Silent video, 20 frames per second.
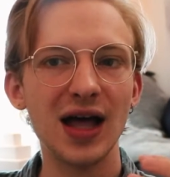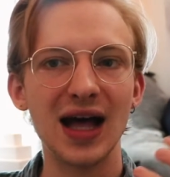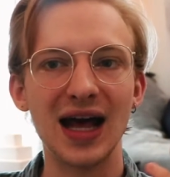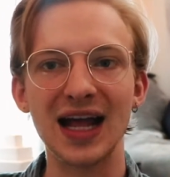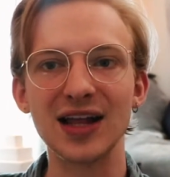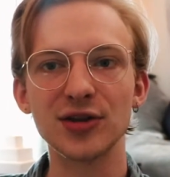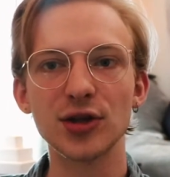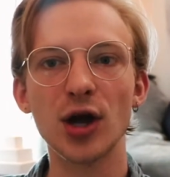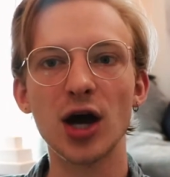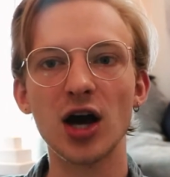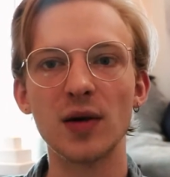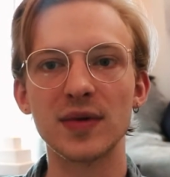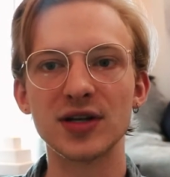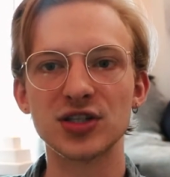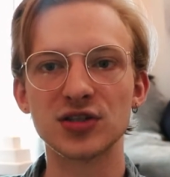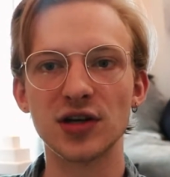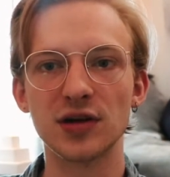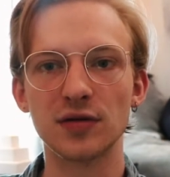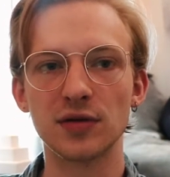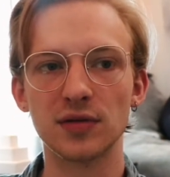I don't know how
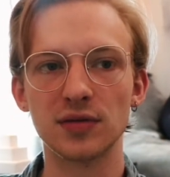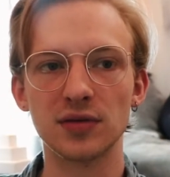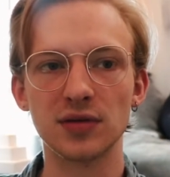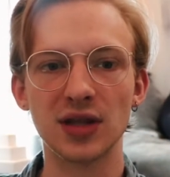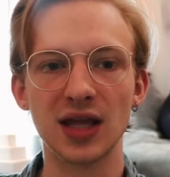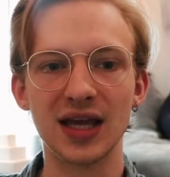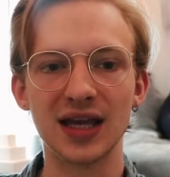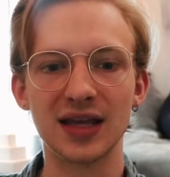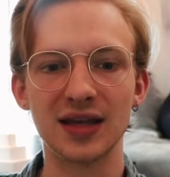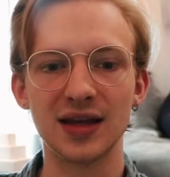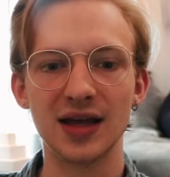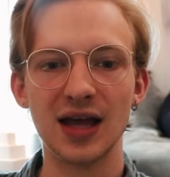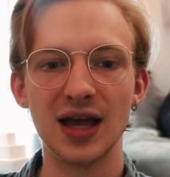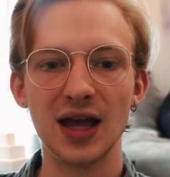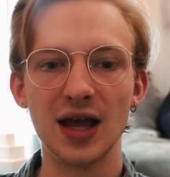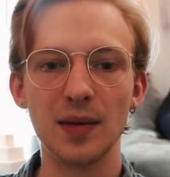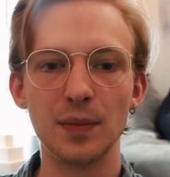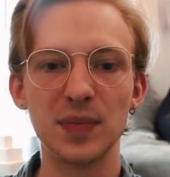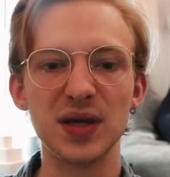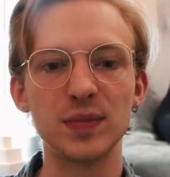much
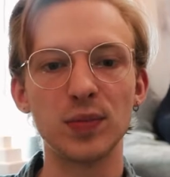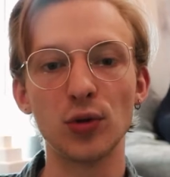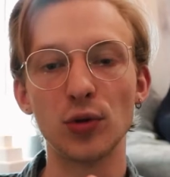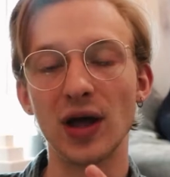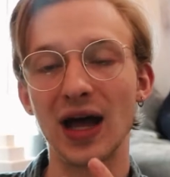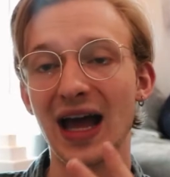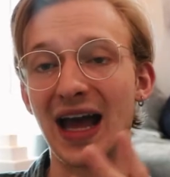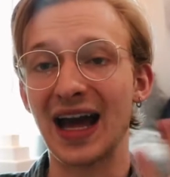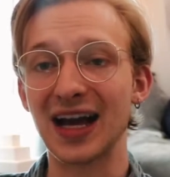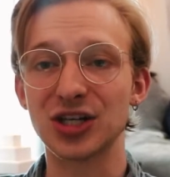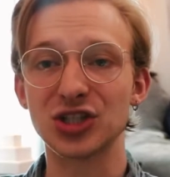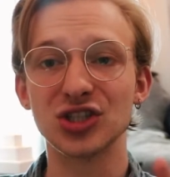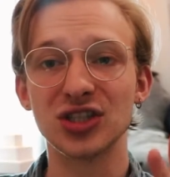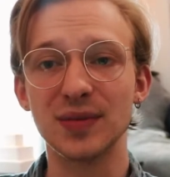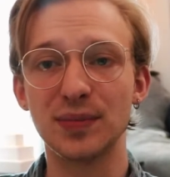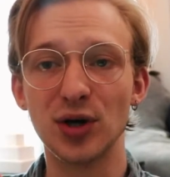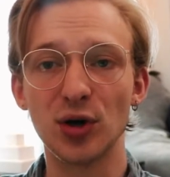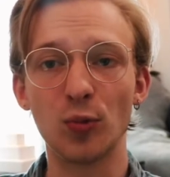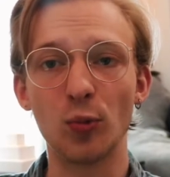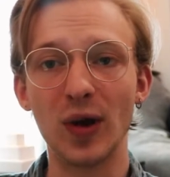people actually
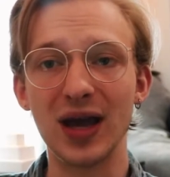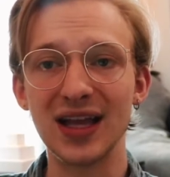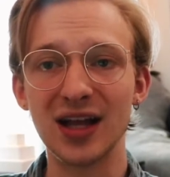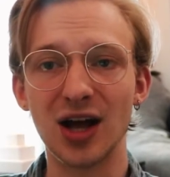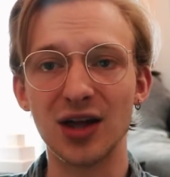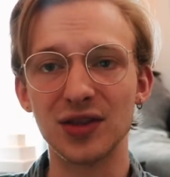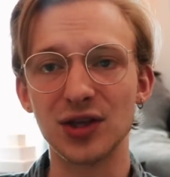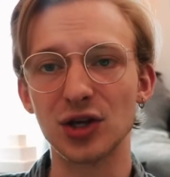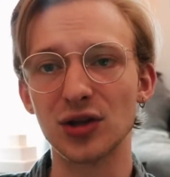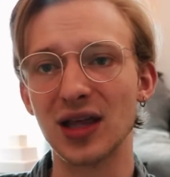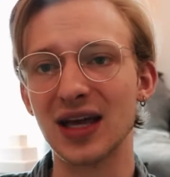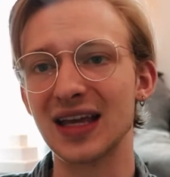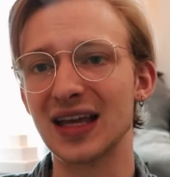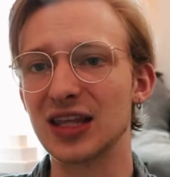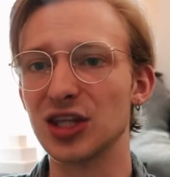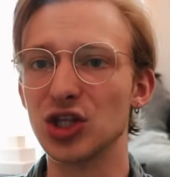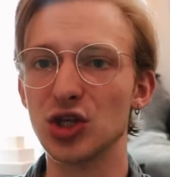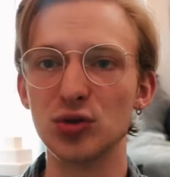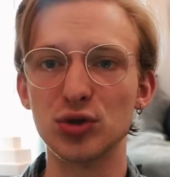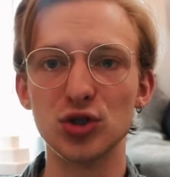put weight on their
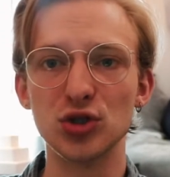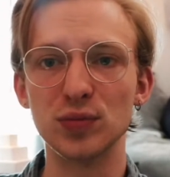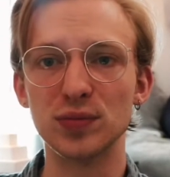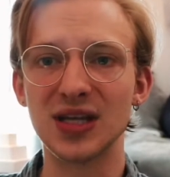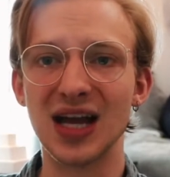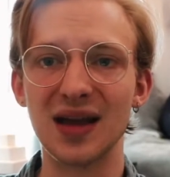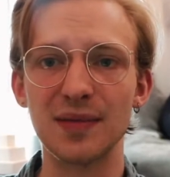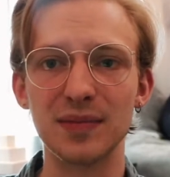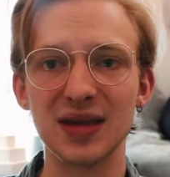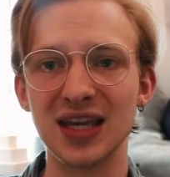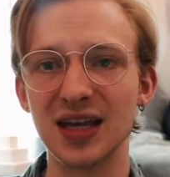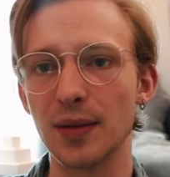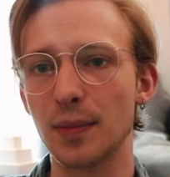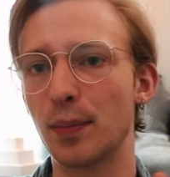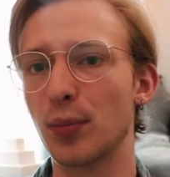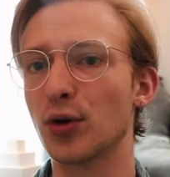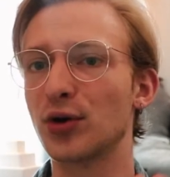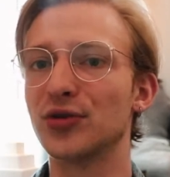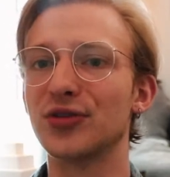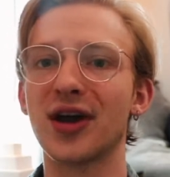YouTube time being
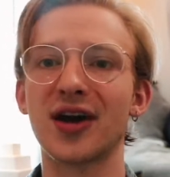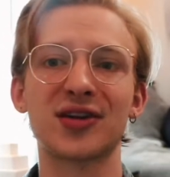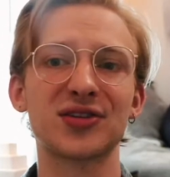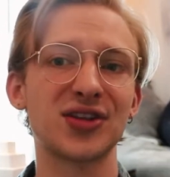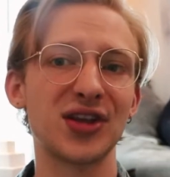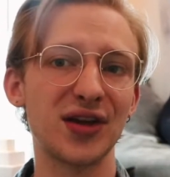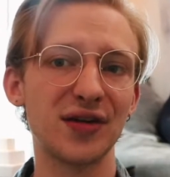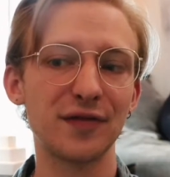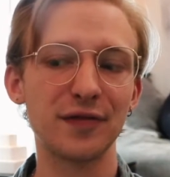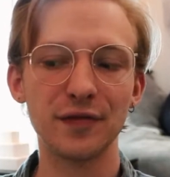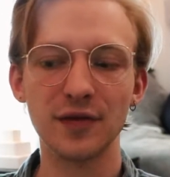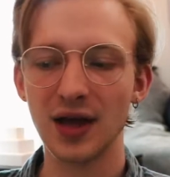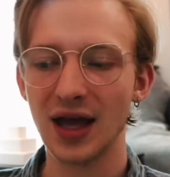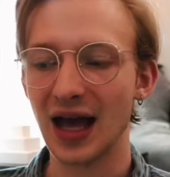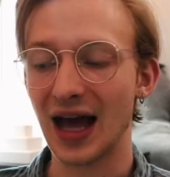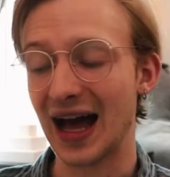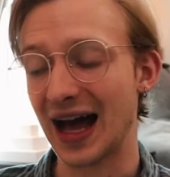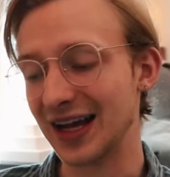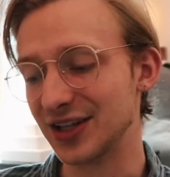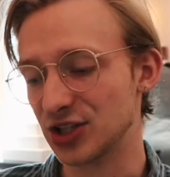productive.
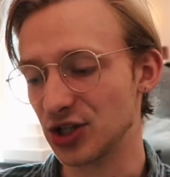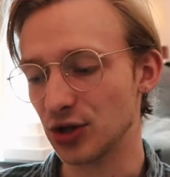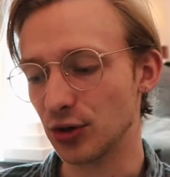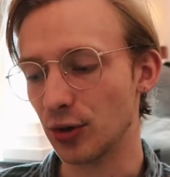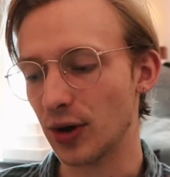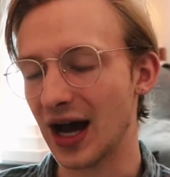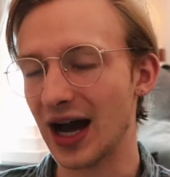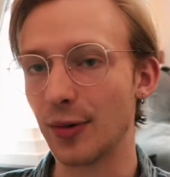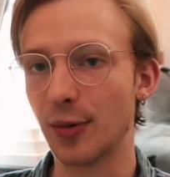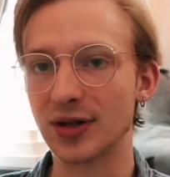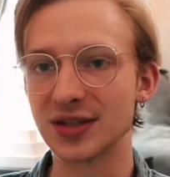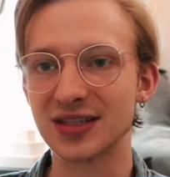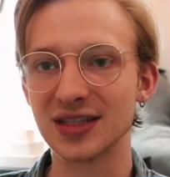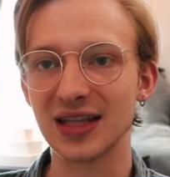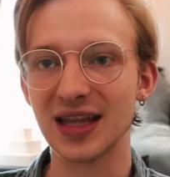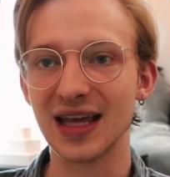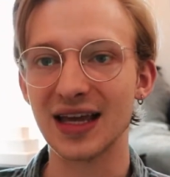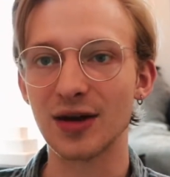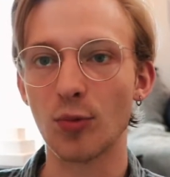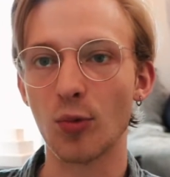I do. I want to
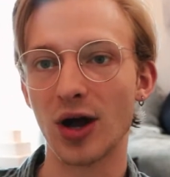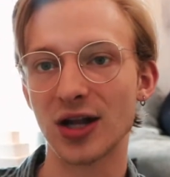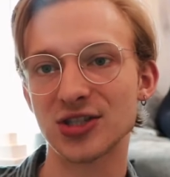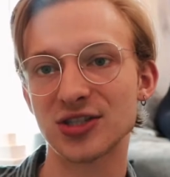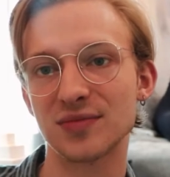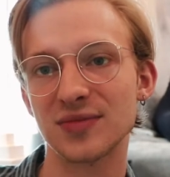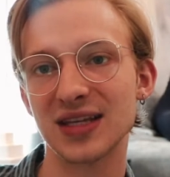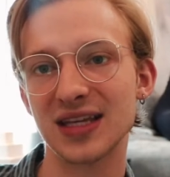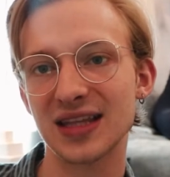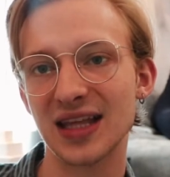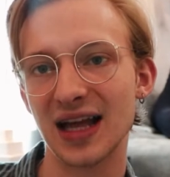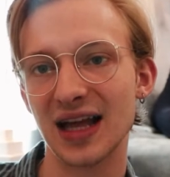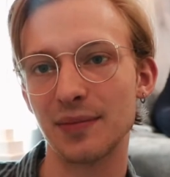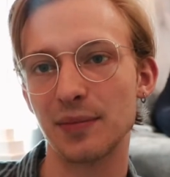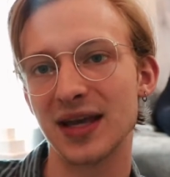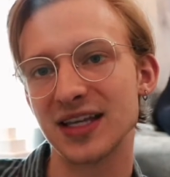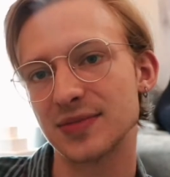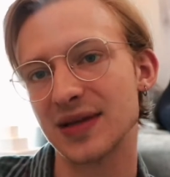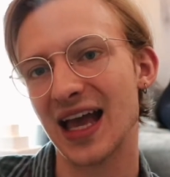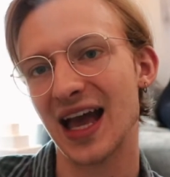watch something that
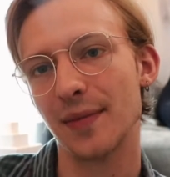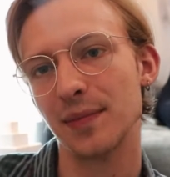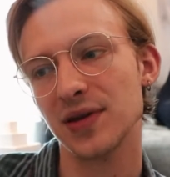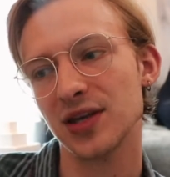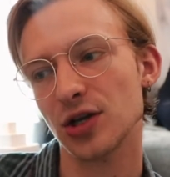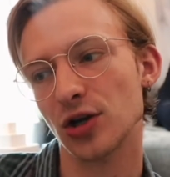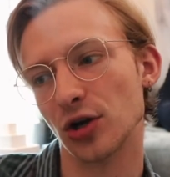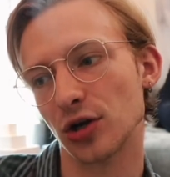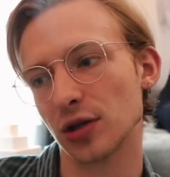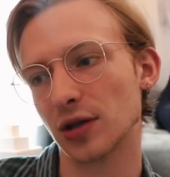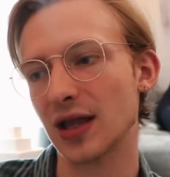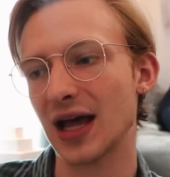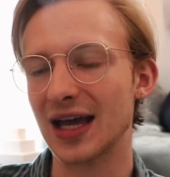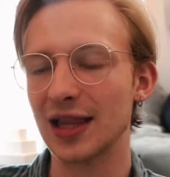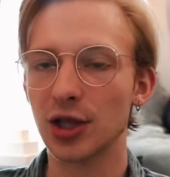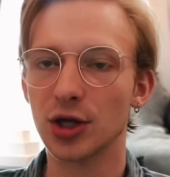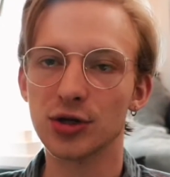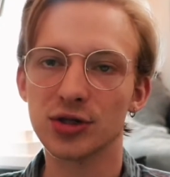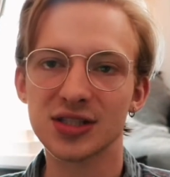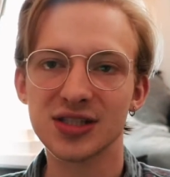makes me happy, or I
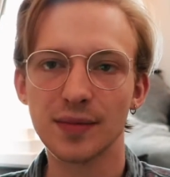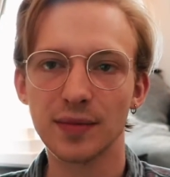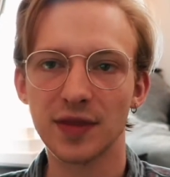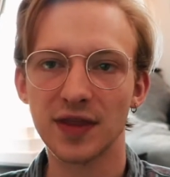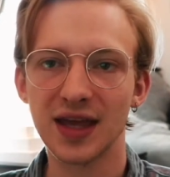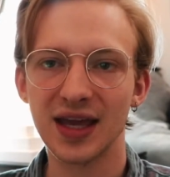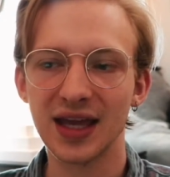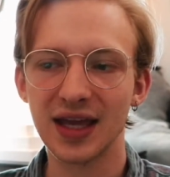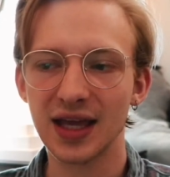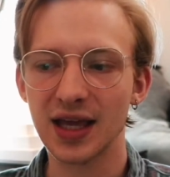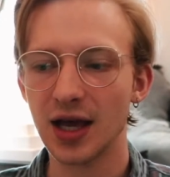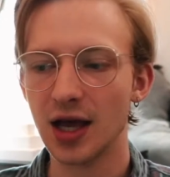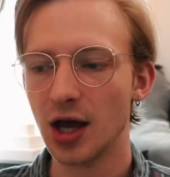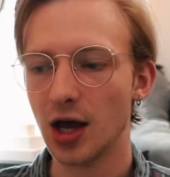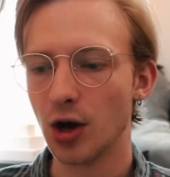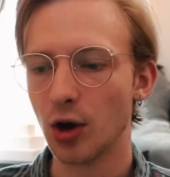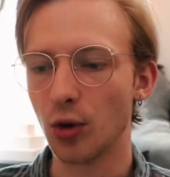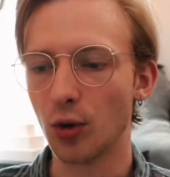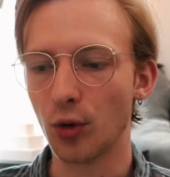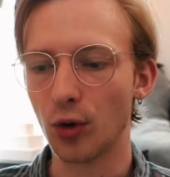learn something,
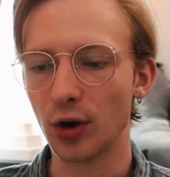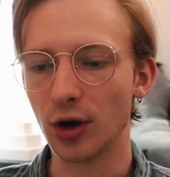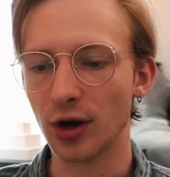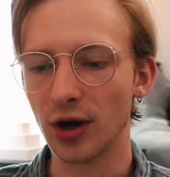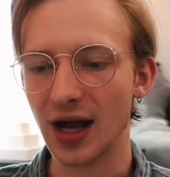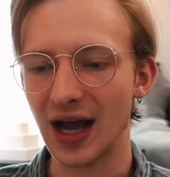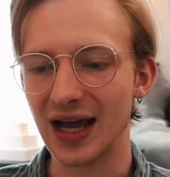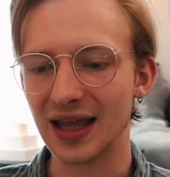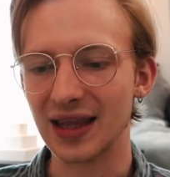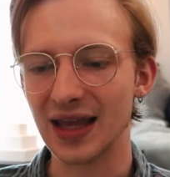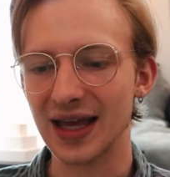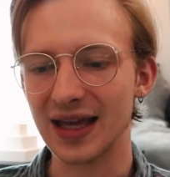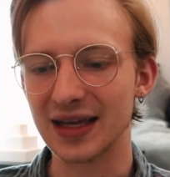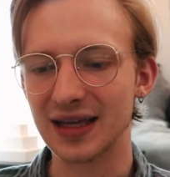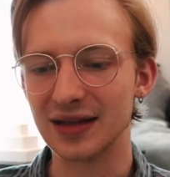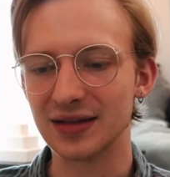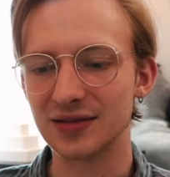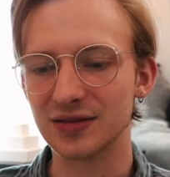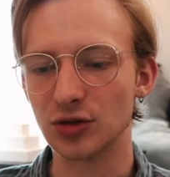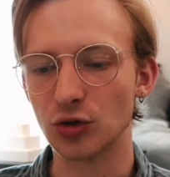or I
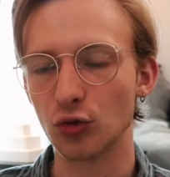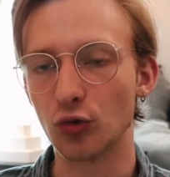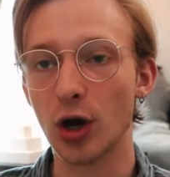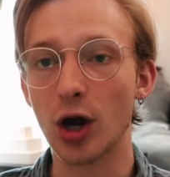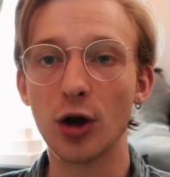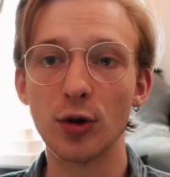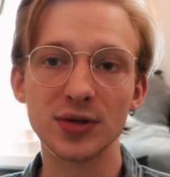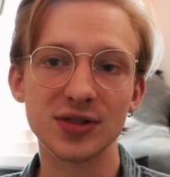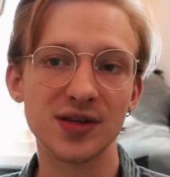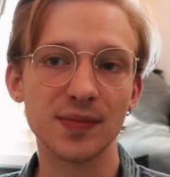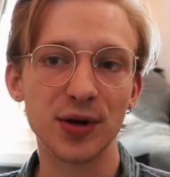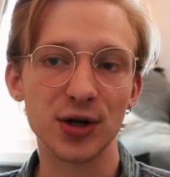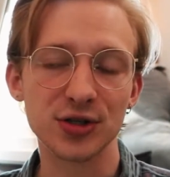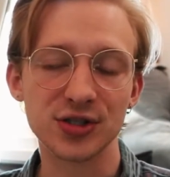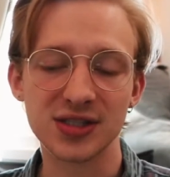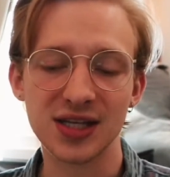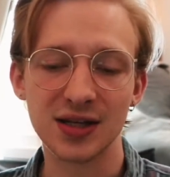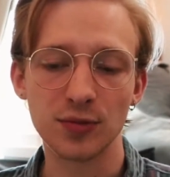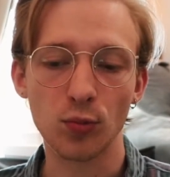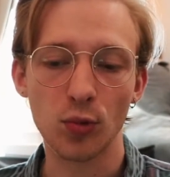grow as a
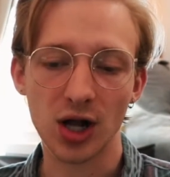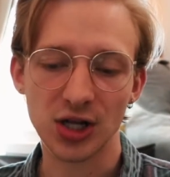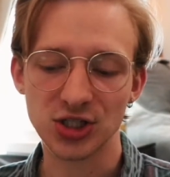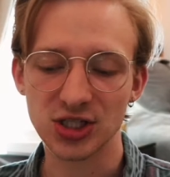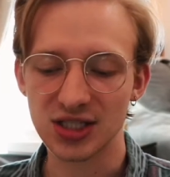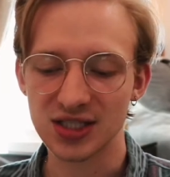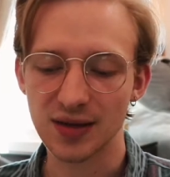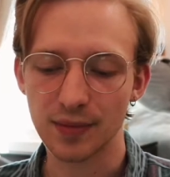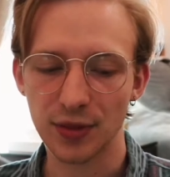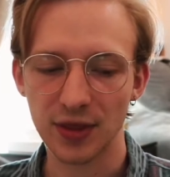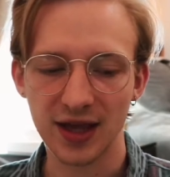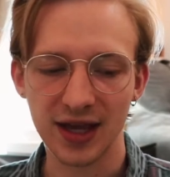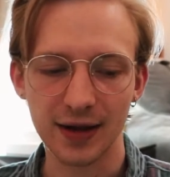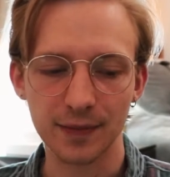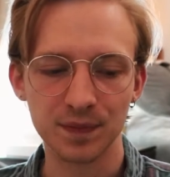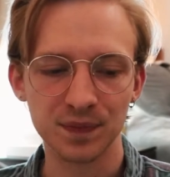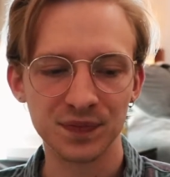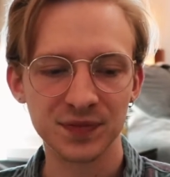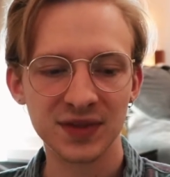person watching something.